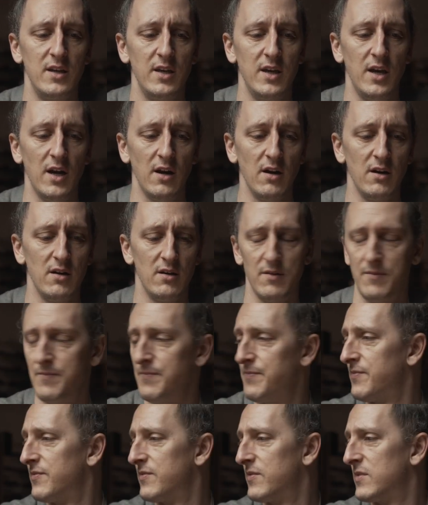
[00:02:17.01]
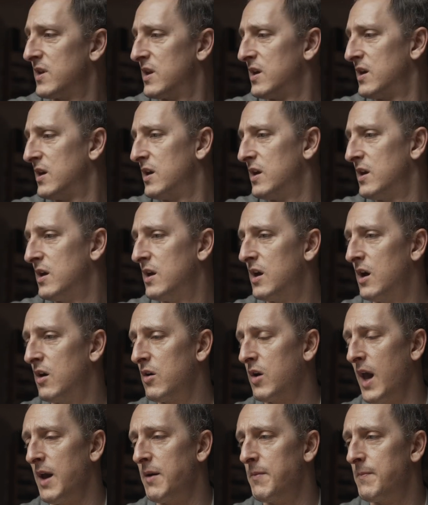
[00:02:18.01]
here.
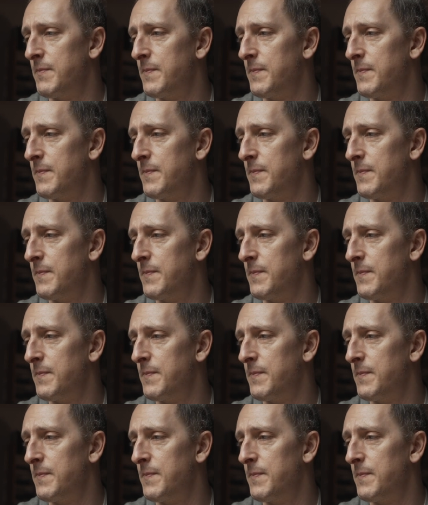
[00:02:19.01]
Okay.